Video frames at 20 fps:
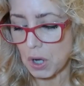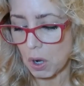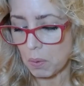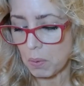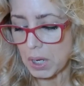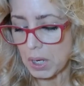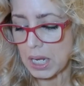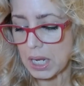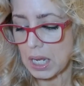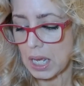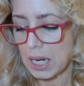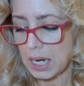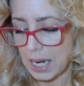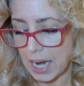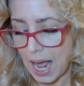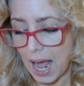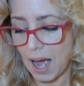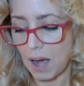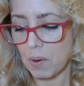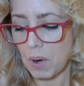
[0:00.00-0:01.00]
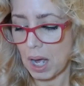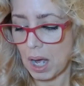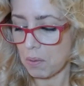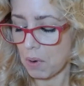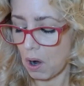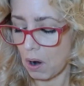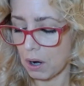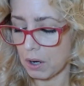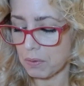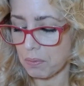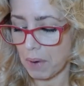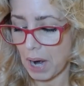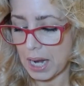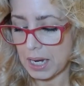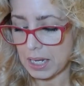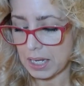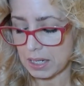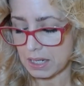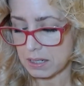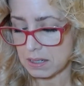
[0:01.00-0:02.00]
knowing now how hard
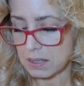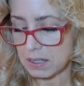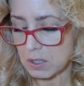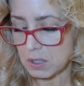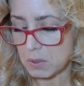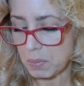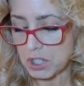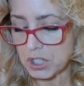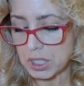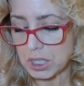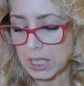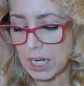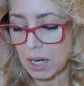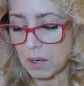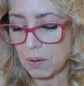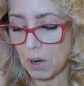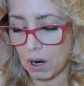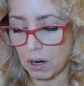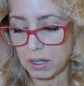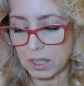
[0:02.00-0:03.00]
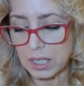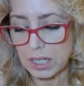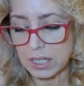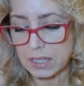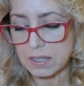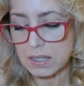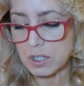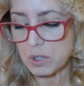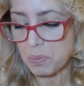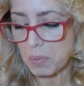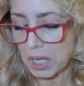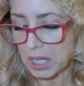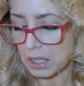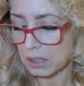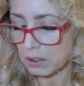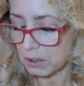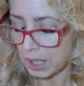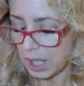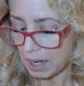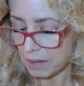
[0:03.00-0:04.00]
writing is, especially how hard it is to make
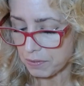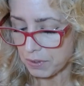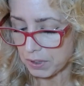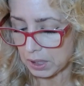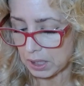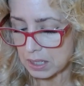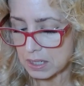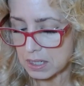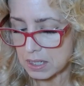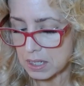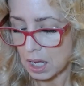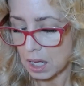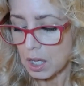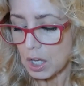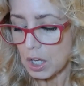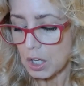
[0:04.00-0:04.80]
it look effortless.